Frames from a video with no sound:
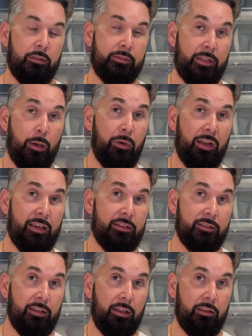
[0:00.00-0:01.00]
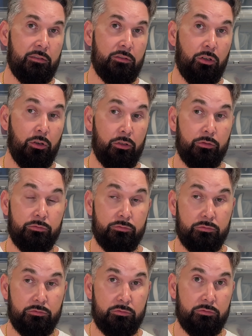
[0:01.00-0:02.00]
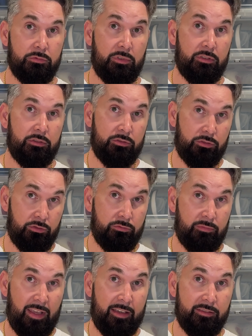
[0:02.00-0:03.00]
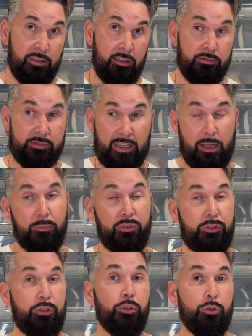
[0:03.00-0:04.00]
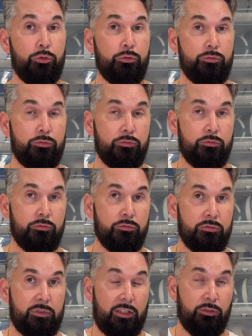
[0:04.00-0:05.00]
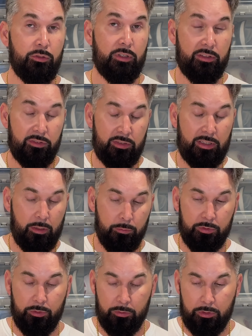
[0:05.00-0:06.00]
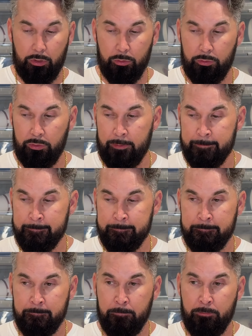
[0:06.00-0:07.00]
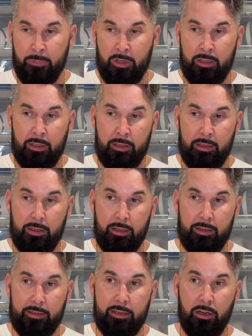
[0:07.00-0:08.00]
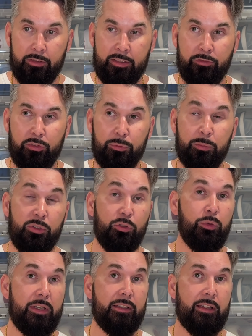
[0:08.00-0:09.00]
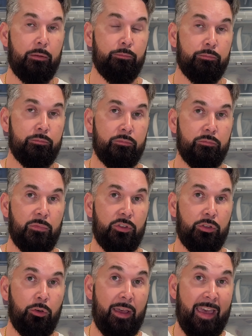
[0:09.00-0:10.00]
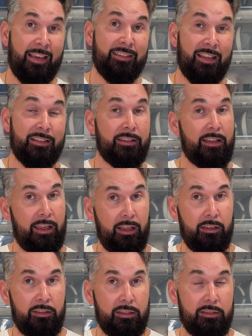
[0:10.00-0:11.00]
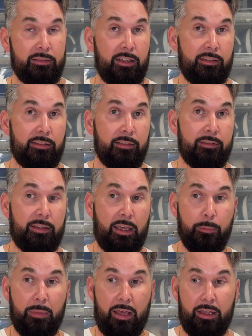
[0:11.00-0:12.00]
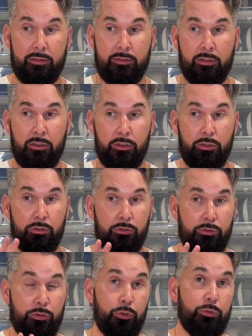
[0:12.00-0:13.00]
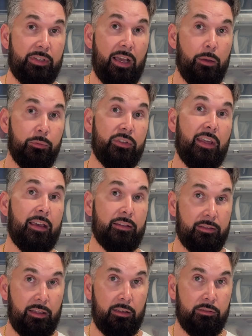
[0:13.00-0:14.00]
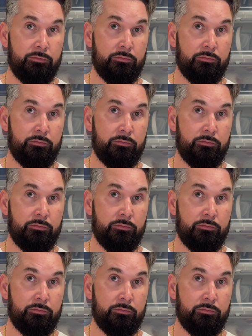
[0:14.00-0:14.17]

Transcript: Double XL or XL times two, as you can see on some clothes, there are difference between them. So XXL is not the same as two times XL,